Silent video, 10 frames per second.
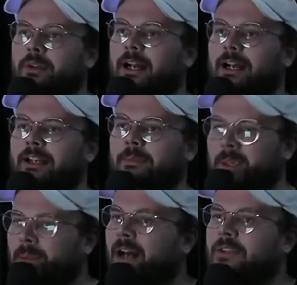can be a
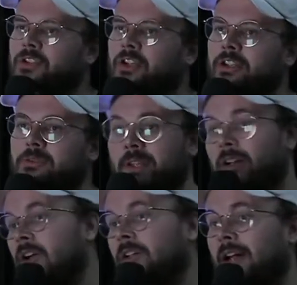part of church, whether
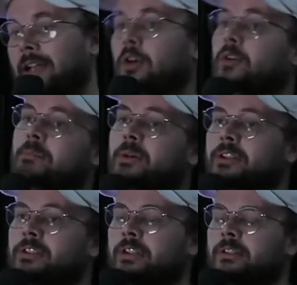online or in
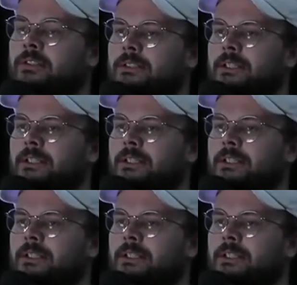person,